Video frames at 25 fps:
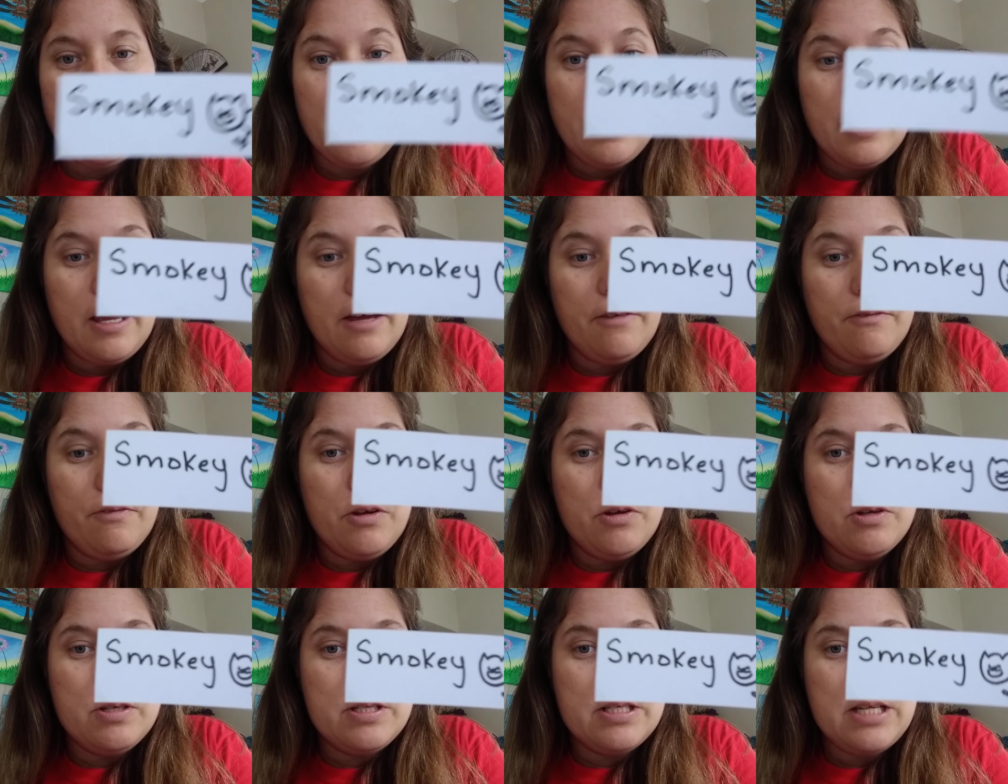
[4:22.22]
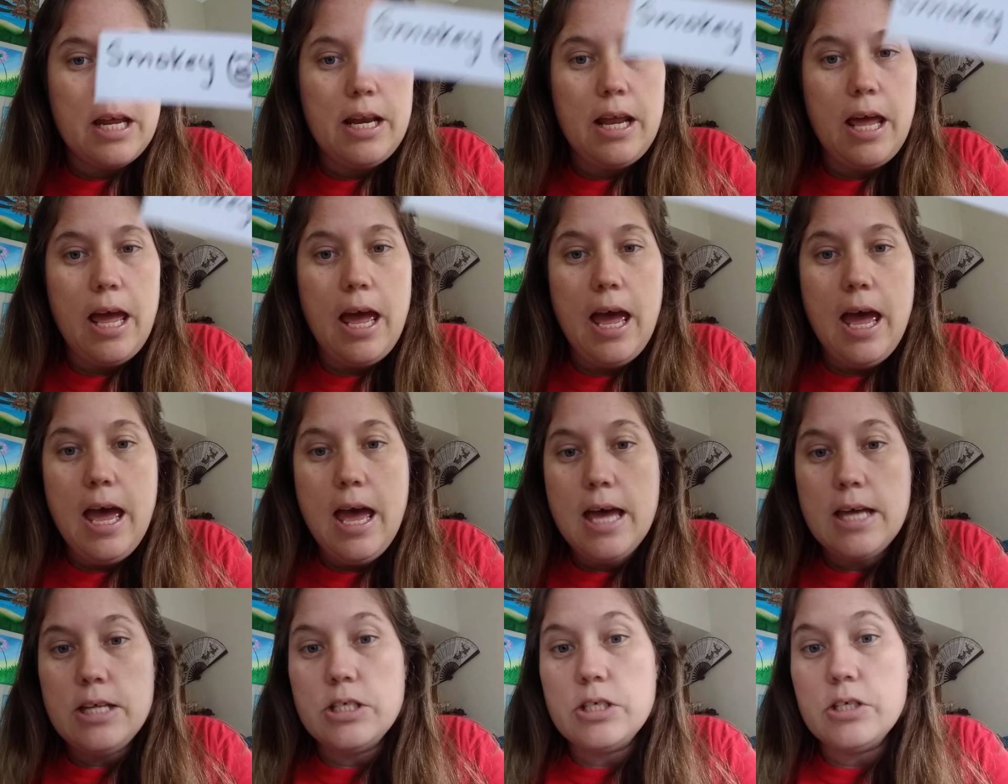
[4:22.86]
If you said
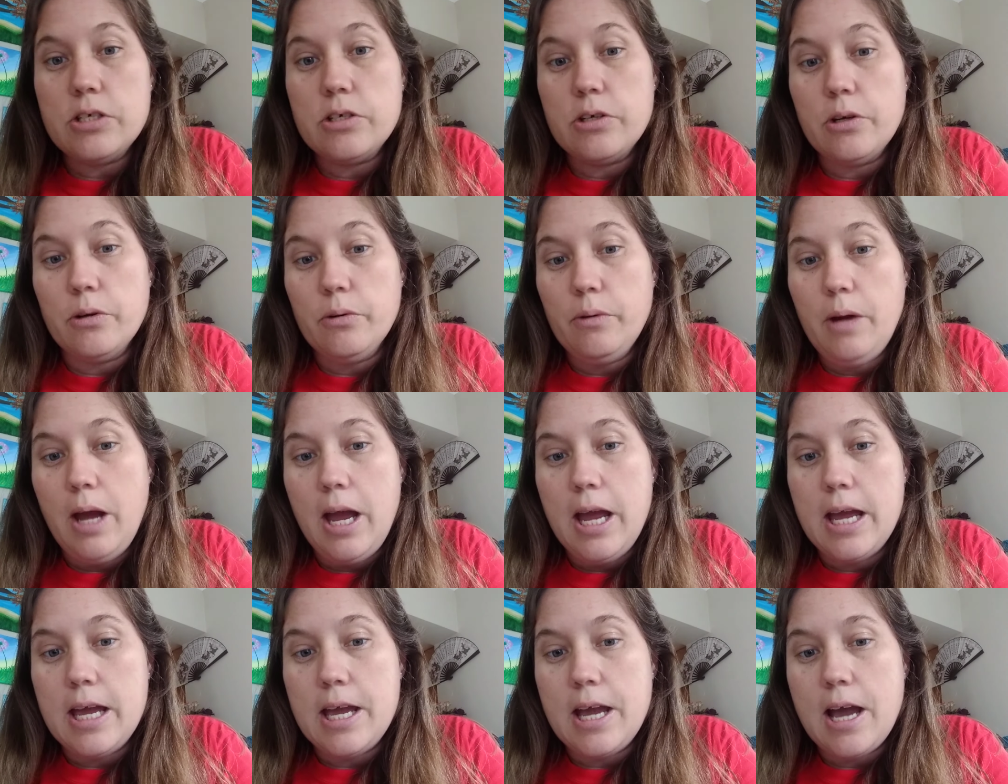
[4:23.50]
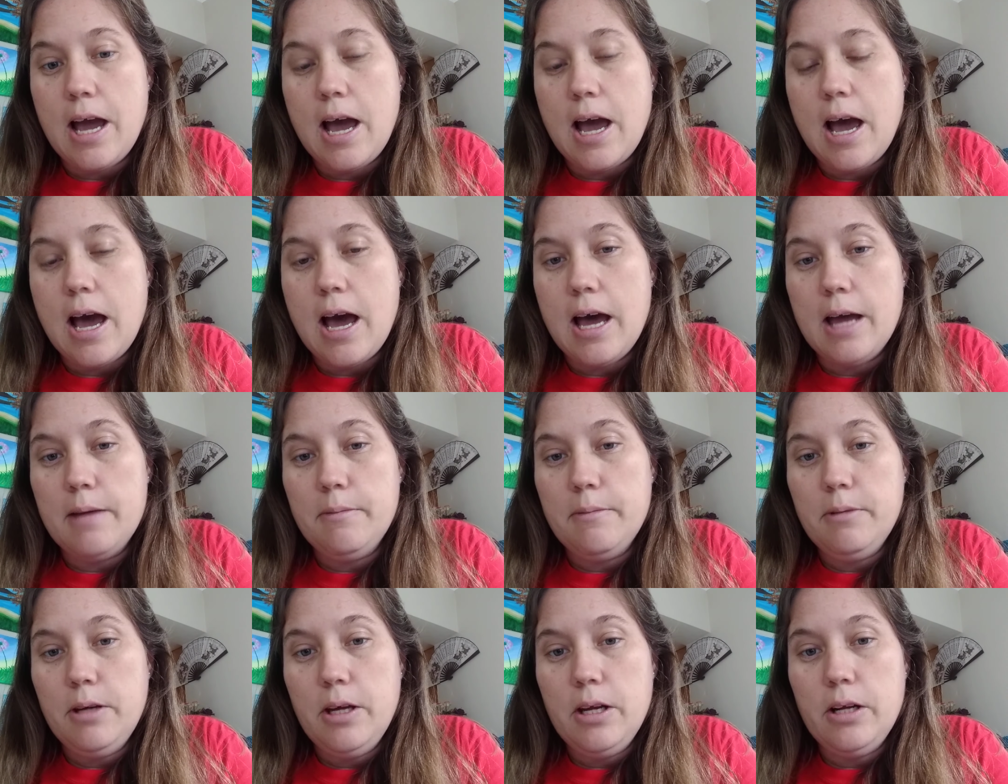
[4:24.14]
S, you're right.
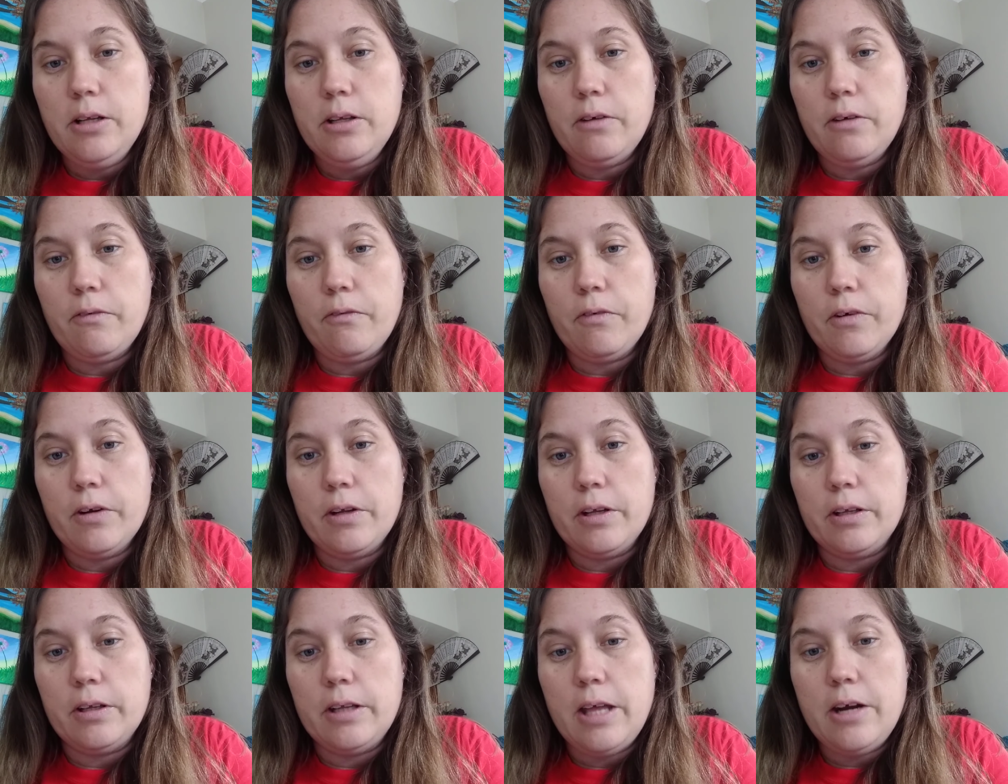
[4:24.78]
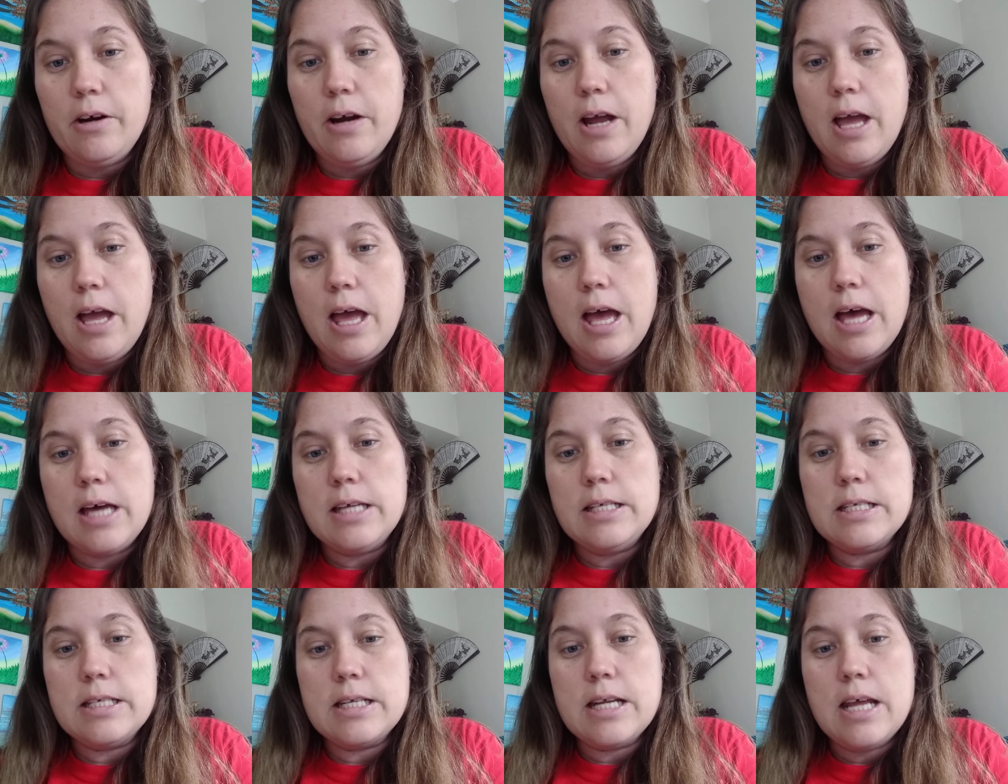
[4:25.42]
I'm going to look for the letter
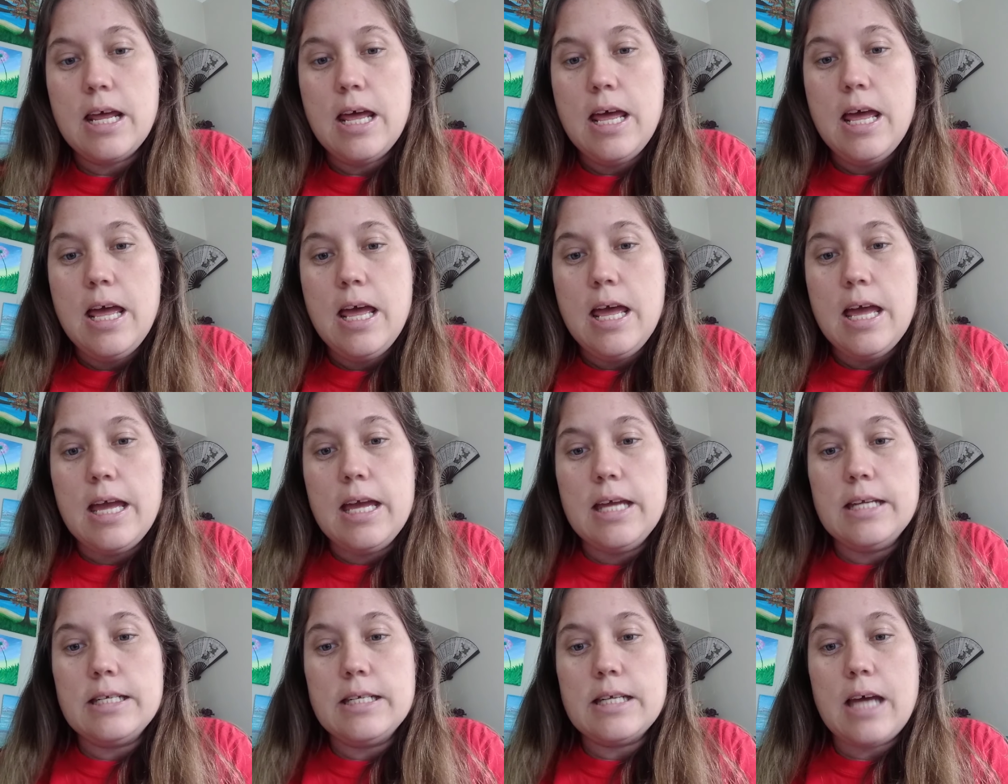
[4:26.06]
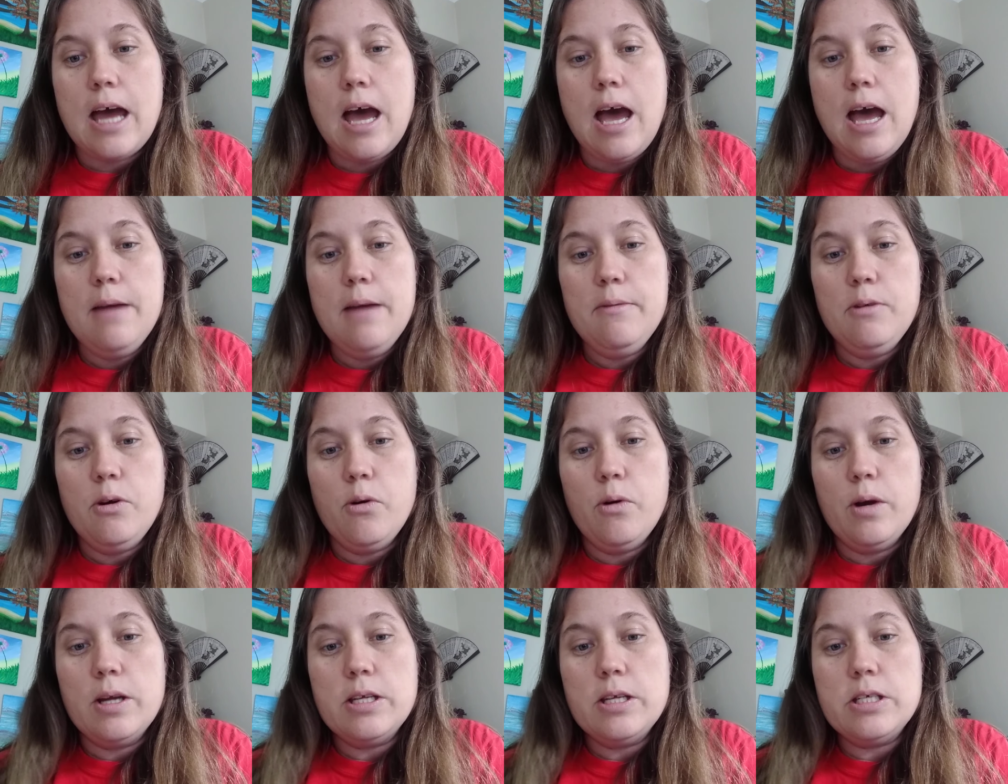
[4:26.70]
S, and I'm
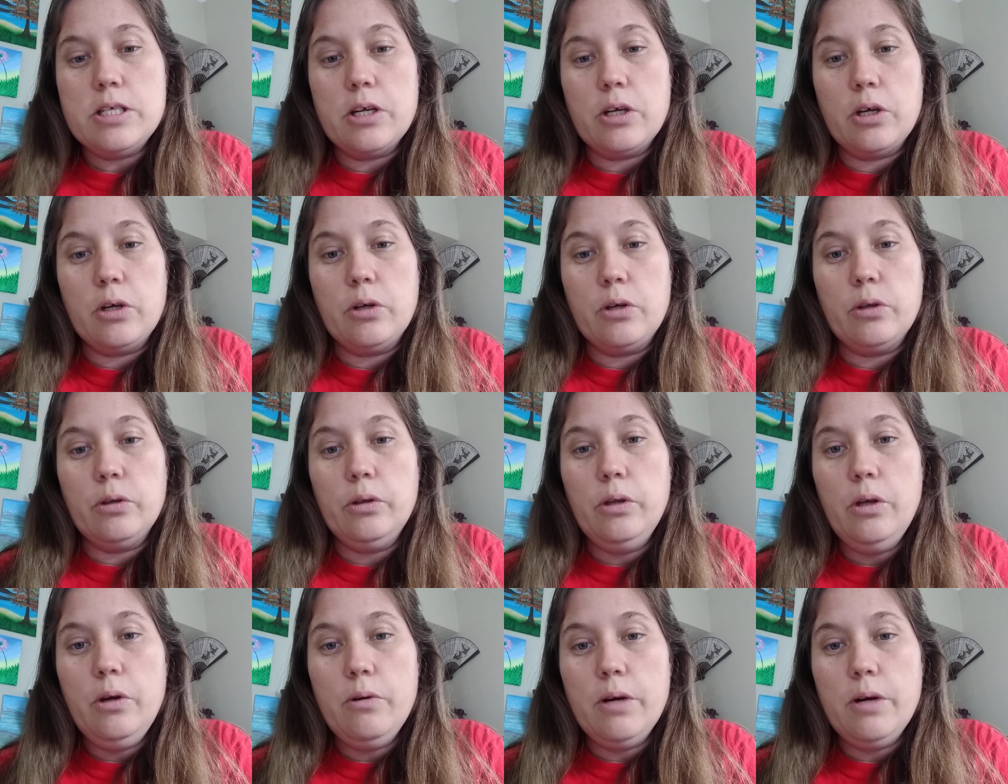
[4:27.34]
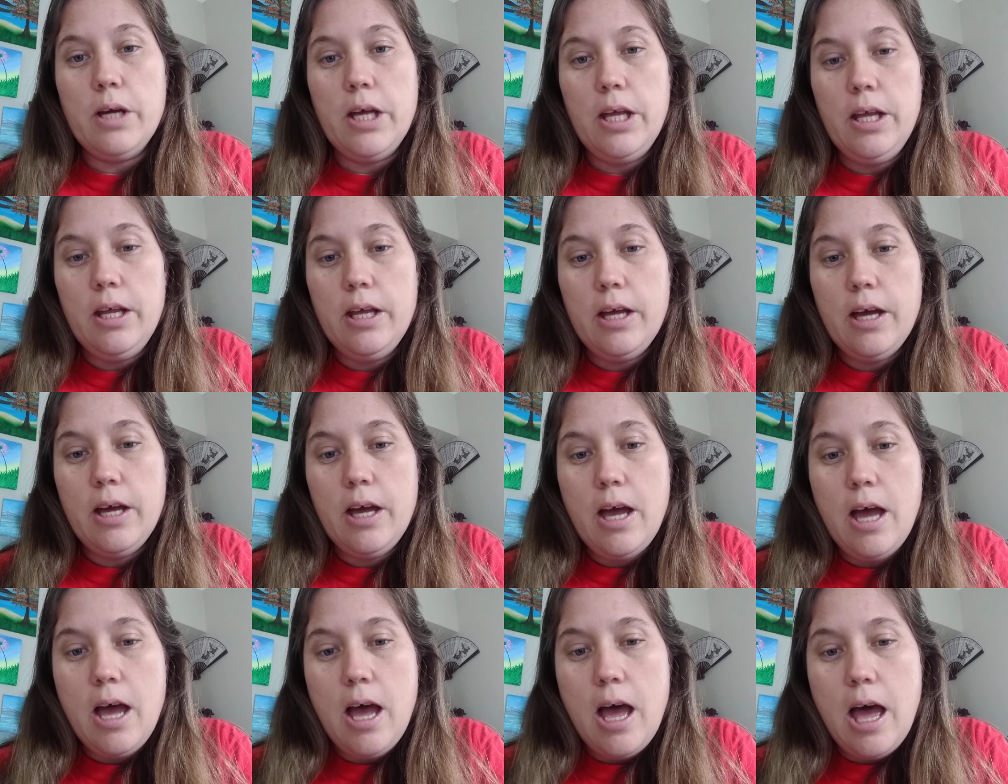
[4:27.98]
going to glue it
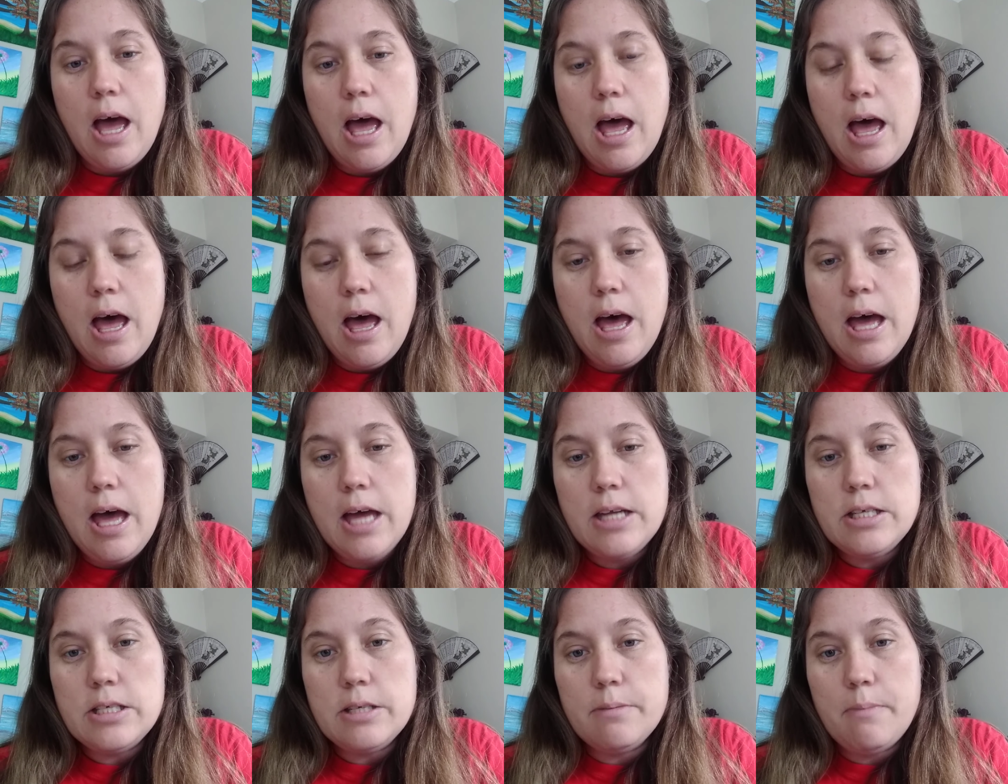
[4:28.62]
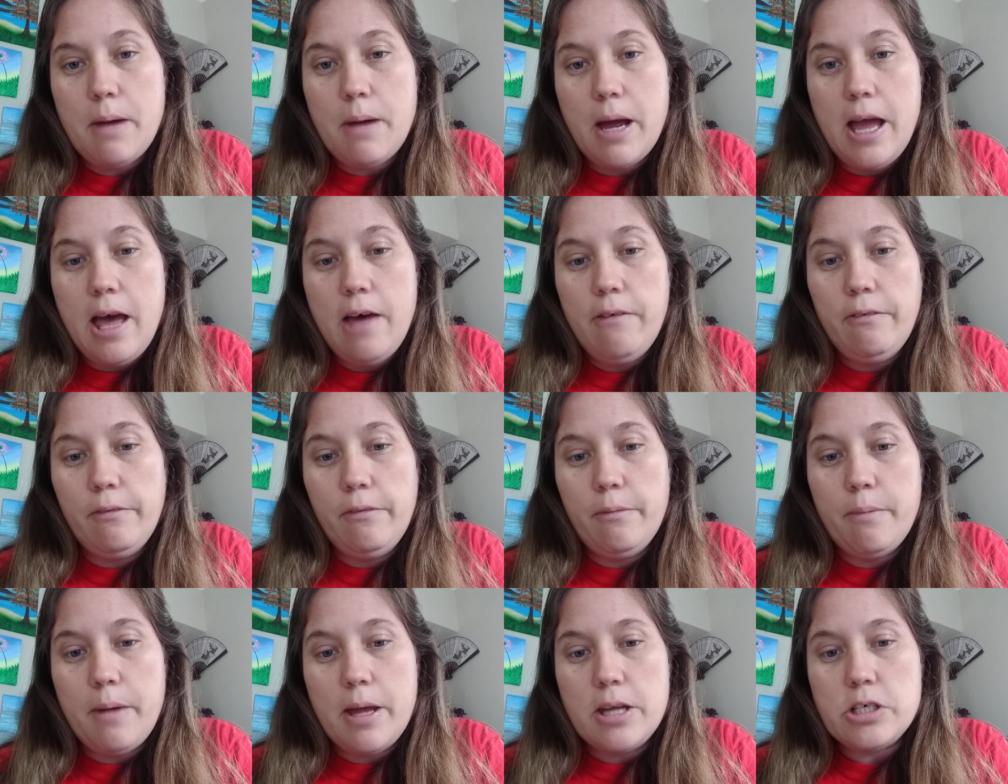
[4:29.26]
onto my
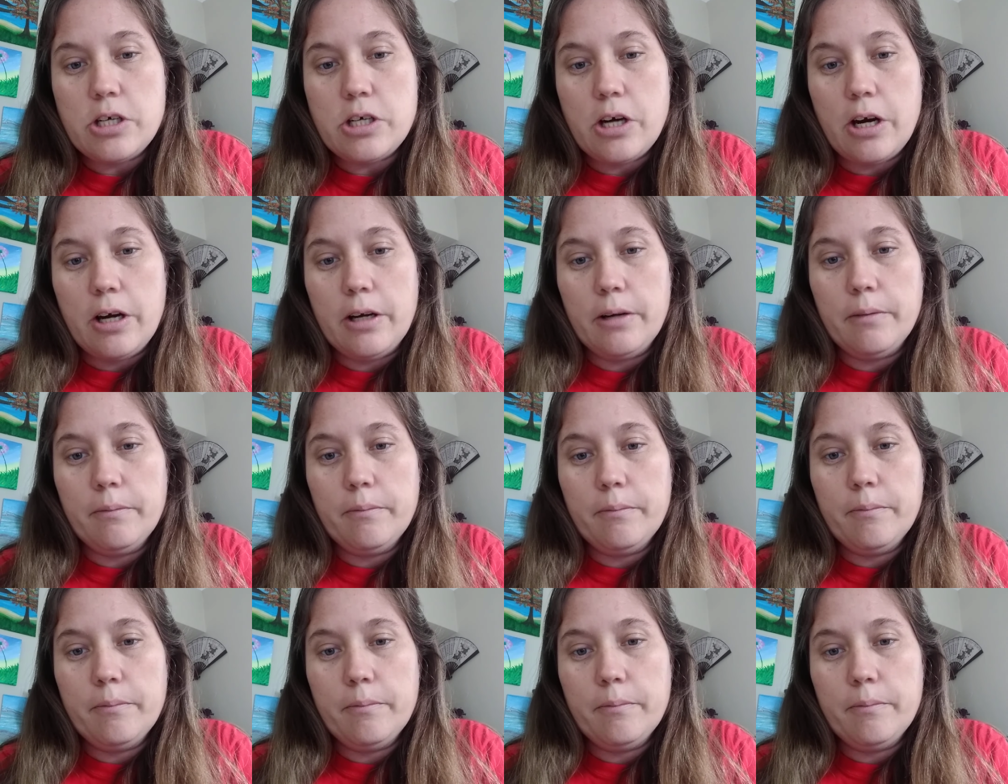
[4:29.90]
alphabet chart.